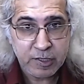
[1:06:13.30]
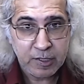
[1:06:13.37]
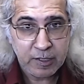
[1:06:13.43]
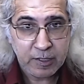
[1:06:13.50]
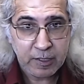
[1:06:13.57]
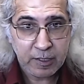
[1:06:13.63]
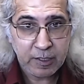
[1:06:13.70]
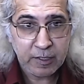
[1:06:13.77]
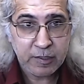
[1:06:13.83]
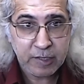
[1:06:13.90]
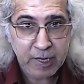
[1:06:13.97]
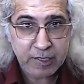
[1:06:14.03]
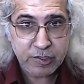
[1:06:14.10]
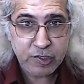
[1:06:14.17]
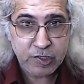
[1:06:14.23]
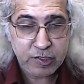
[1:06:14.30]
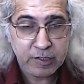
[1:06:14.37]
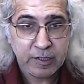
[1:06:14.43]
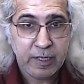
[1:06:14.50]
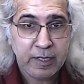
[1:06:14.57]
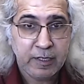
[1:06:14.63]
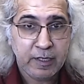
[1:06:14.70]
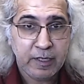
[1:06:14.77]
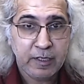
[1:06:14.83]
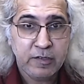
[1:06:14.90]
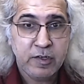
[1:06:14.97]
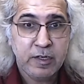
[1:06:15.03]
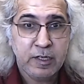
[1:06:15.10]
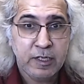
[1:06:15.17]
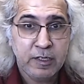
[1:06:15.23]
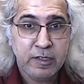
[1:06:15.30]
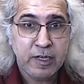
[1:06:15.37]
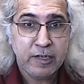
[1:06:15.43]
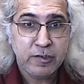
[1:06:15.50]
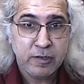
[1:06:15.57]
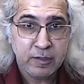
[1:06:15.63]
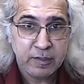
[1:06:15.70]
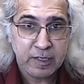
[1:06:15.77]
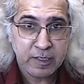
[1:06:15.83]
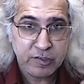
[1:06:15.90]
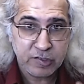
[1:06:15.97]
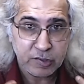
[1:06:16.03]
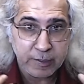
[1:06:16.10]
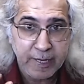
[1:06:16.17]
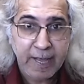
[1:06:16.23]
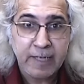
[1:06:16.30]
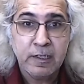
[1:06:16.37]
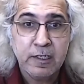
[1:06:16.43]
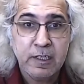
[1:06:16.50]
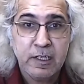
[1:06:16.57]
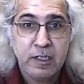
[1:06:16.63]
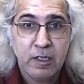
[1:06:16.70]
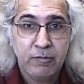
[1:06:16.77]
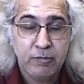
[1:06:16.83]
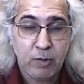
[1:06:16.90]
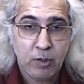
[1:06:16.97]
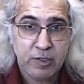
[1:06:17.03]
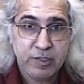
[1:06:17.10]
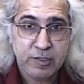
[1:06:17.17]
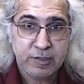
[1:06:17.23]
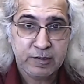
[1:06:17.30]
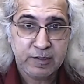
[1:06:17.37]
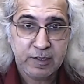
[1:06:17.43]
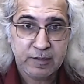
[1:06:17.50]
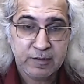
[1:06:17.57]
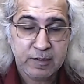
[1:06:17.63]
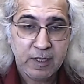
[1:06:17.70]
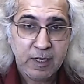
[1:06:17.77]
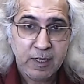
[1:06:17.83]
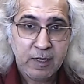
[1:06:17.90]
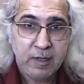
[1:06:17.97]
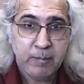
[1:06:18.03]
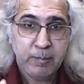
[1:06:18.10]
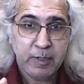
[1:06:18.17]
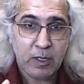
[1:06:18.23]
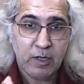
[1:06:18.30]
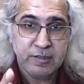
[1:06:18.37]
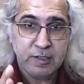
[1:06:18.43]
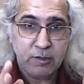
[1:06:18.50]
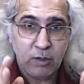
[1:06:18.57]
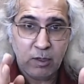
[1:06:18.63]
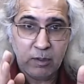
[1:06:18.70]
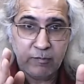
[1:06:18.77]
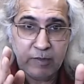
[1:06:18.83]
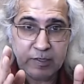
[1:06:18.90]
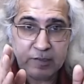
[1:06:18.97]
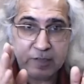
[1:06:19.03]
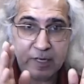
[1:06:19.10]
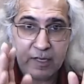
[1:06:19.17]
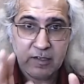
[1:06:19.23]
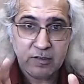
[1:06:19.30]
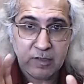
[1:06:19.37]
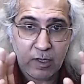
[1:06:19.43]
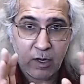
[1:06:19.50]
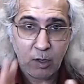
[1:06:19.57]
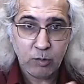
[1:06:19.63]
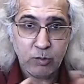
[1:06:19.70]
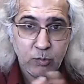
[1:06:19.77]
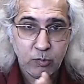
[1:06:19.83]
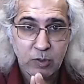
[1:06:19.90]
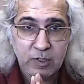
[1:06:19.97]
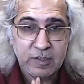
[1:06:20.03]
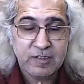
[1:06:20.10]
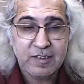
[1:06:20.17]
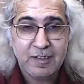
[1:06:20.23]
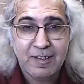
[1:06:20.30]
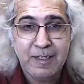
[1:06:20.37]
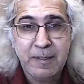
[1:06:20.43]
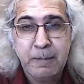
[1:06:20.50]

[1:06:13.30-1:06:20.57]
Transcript: intention and in, intentionality of consciousness because it always tends outwards, right?